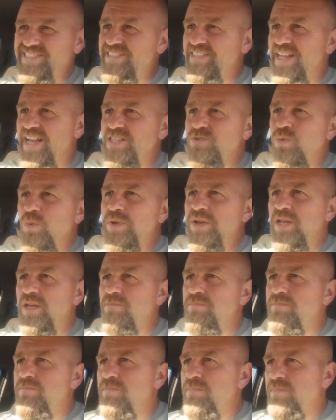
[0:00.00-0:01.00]
and that's what we
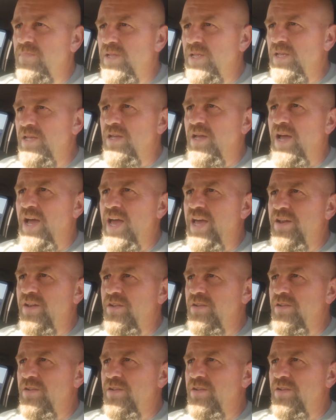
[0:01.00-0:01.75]
did. It's